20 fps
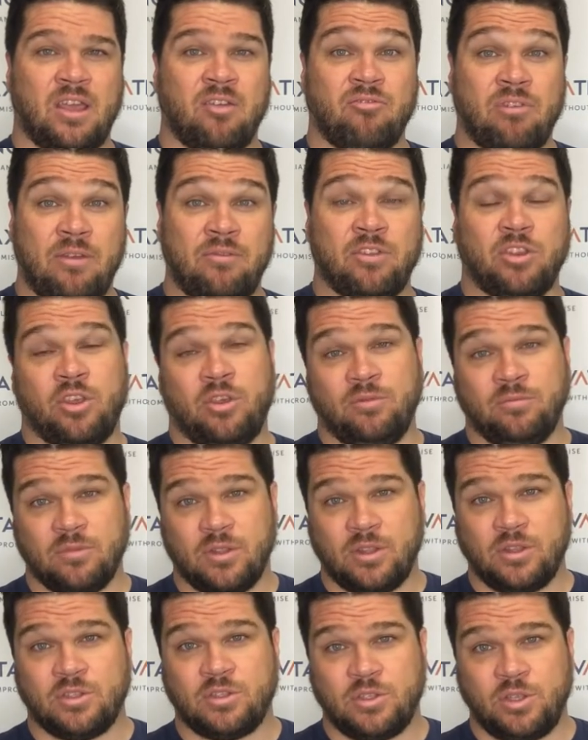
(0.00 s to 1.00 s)
uh, revenue
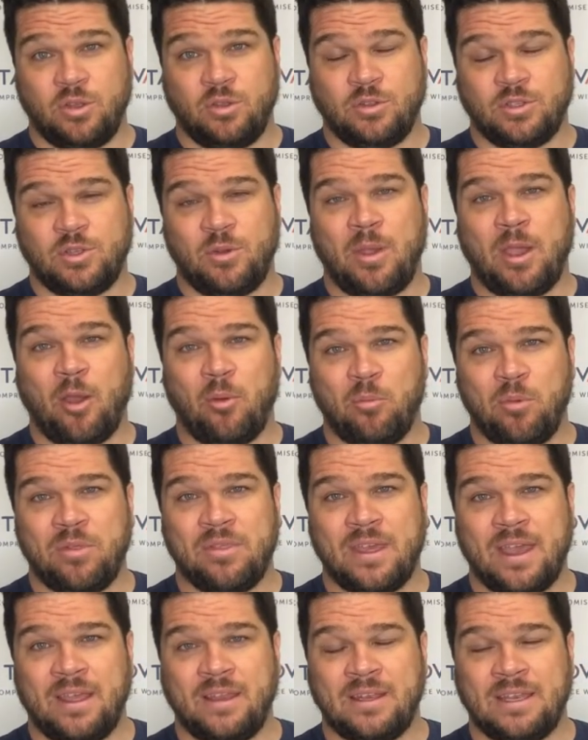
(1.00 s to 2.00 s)
to, to help
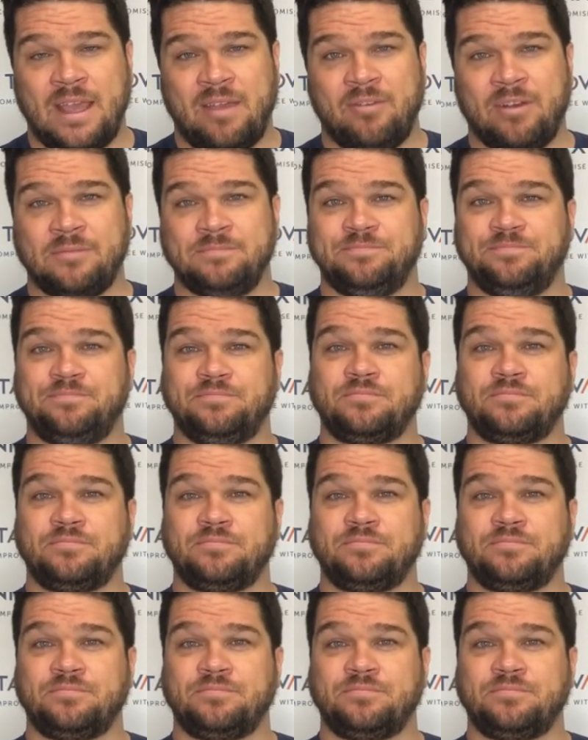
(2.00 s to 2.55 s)
with that endeavour.